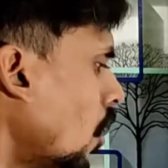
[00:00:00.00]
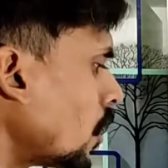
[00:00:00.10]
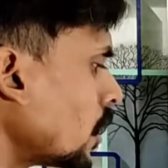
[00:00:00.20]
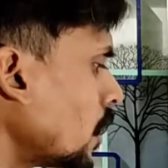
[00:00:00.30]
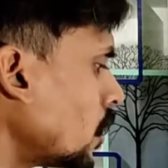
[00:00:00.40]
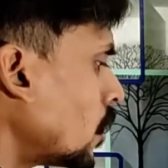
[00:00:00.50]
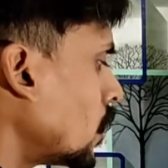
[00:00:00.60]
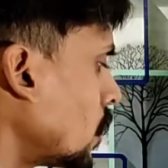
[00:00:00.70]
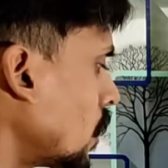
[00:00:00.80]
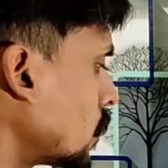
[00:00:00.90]
or E
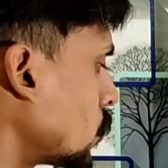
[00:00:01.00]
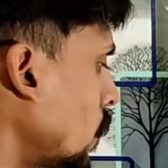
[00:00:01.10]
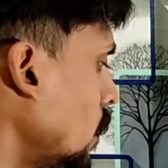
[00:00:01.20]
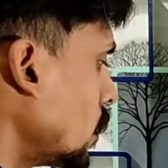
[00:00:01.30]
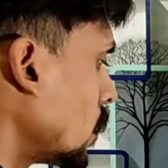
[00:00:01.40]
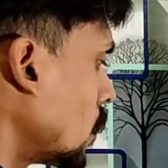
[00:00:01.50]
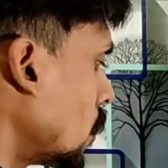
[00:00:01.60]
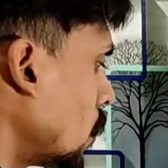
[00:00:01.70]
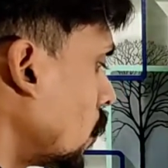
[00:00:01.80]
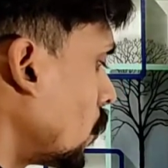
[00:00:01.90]
dot ds1
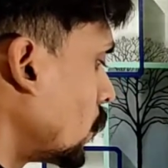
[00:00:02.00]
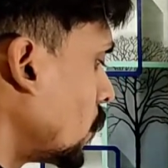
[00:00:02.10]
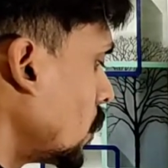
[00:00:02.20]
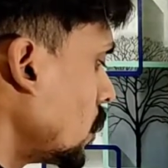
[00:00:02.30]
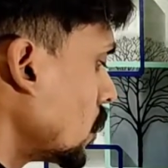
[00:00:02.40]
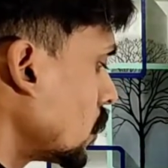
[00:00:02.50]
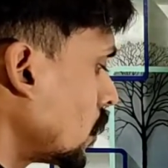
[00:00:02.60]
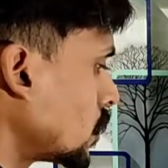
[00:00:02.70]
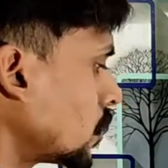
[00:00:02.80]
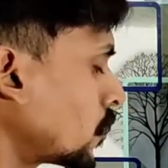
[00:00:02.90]
over
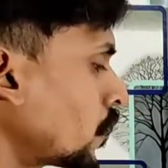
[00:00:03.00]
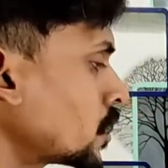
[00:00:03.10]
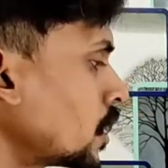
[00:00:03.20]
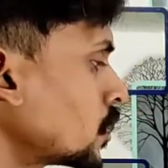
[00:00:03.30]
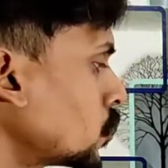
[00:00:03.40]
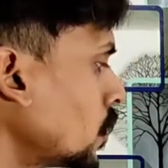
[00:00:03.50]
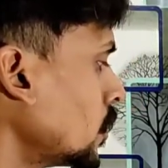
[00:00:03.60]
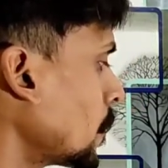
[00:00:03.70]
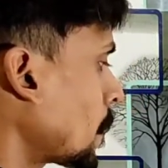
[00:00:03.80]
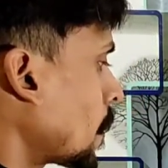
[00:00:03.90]
the surface
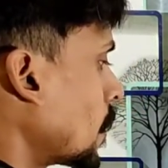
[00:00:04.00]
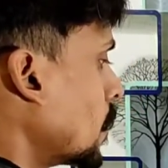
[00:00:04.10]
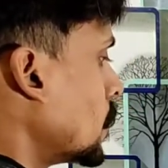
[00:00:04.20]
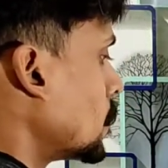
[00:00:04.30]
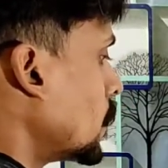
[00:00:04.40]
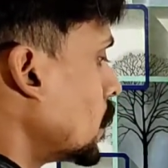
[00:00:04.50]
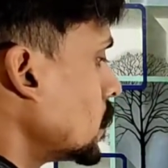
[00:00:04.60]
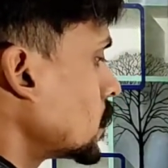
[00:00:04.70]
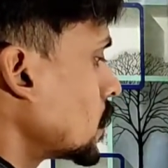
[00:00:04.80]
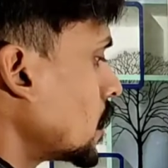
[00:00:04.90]
S1
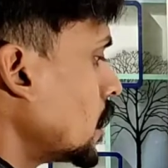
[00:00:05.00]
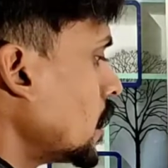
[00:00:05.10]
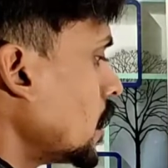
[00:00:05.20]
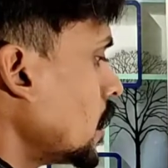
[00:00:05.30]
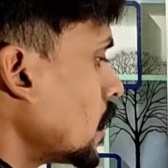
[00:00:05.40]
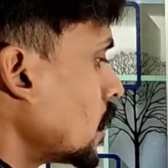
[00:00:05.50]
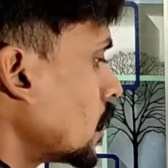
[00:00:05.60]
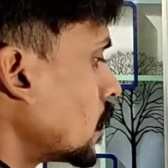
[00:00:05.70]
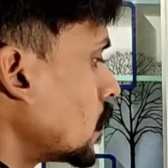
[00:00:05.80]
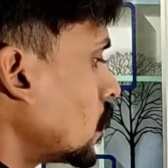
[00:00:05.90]
plus E
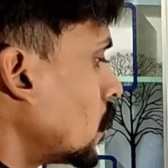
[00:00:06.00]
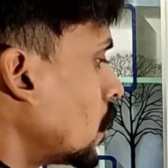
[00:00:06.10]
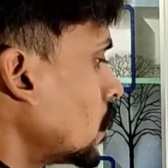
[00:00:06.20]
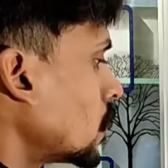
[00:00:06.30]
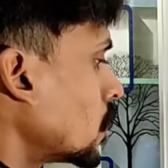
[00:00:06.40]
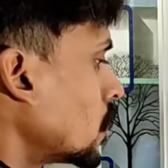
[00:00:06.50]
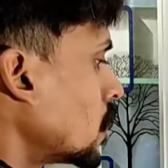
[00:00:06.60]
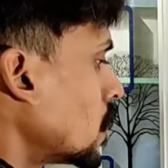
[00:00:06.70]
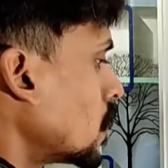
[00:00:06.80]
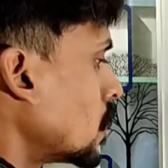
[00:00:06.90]
dot
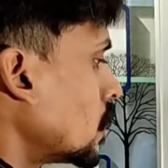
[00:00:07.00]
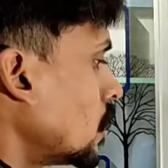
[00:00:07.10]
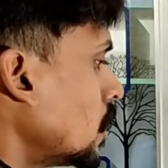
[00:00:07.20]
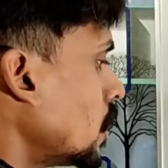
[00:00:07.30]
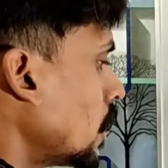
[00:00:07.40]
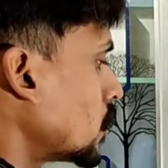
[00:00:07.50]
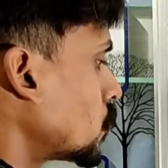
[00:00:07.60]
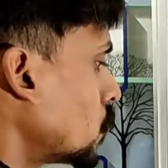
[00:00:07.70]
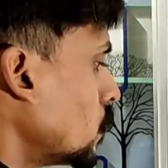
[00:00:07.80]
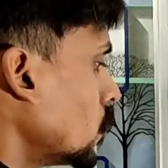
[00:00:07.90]

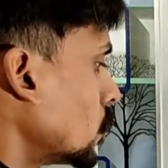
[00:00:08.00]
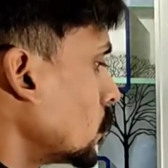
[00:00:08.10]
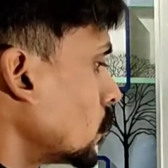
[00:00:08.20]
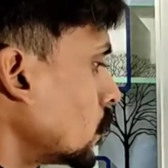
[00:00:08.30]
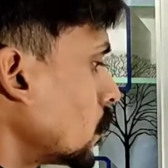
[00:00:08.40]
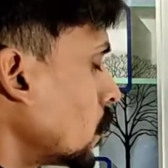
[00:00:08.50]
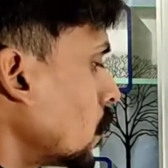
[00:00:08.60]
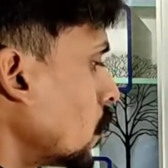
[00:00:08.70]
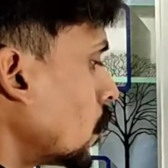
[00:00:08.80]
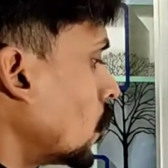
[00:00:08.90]
ds2
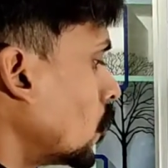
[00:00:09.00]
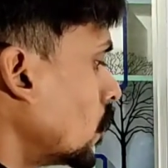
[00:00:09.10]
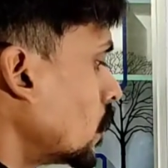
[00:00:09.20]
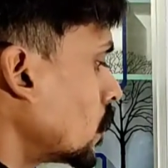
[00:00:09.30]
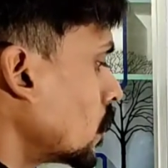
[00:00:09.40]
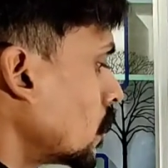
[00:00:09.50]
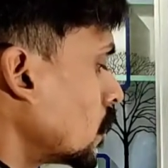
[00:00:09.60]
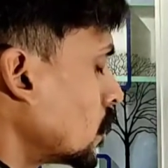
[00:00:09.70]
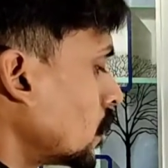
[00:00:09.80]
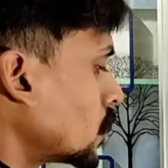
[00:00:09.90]
over
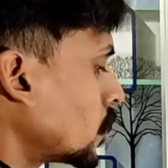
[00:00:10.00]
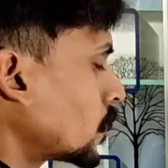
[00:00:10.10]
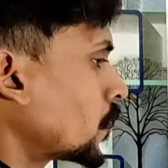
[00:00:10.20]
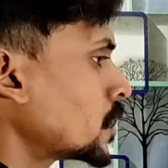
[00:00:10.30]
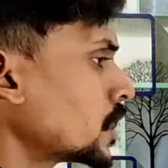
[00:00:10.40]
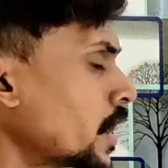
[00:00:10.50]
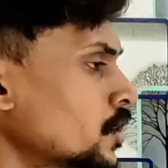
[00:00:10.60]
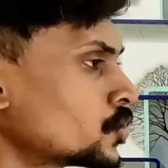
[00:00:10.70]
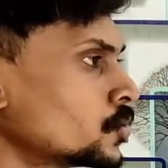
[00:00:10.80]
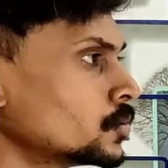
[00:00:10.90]
the surface
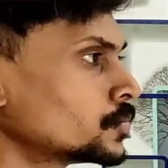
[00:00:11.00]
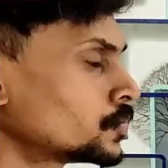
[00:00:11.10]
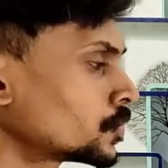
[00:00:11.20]
S2